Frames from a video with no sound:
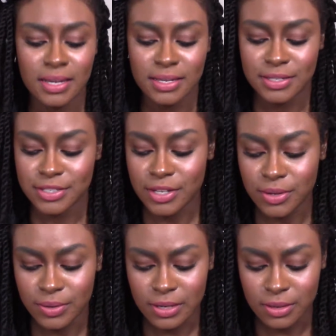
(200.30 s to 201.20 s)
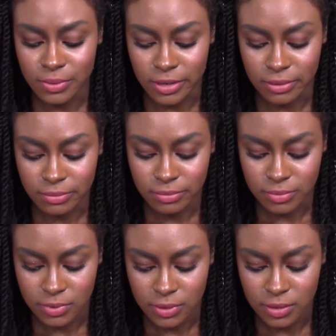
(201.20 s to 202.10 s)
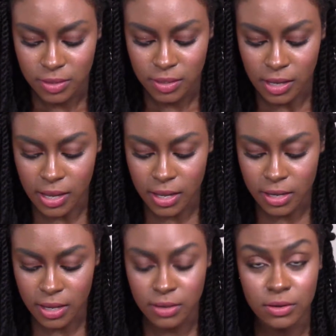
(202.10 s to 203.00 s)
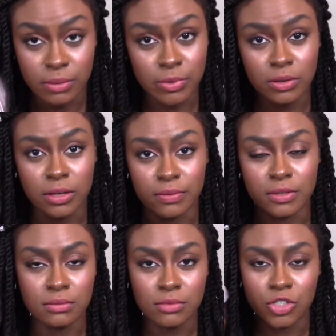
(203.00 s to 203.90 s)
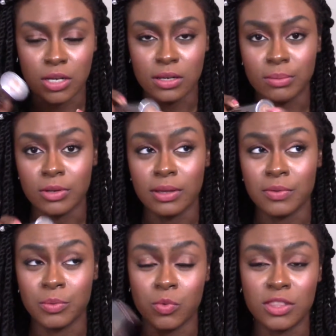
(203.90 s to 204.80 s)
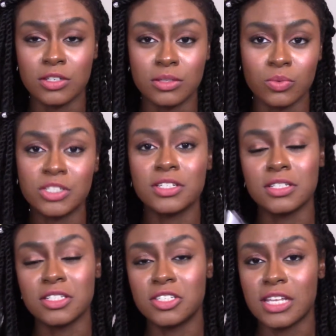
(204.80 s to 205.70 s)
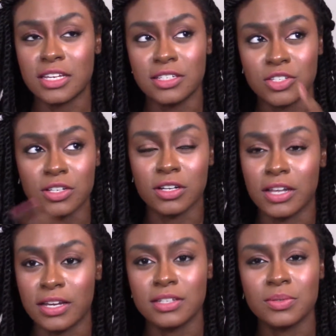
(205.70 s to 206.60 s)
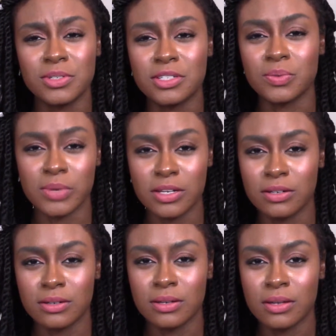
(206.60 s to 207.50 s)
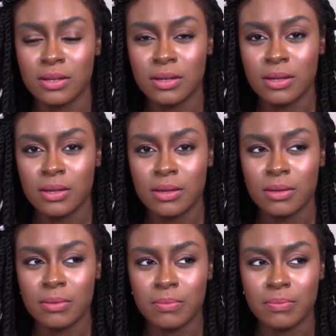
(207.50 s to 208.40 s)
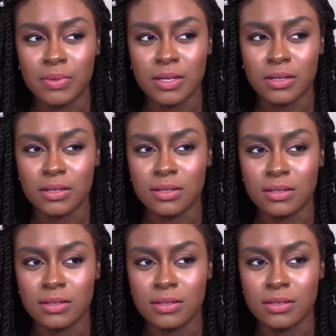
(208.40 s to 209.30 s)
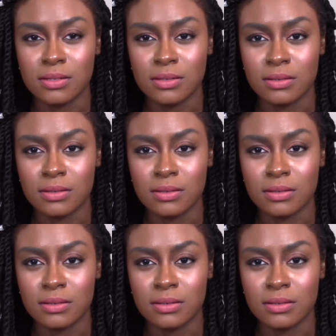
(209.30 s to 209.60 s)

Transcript: So anyway, I got number 11, shade number 11, with it, which is the second to the last, which is weird because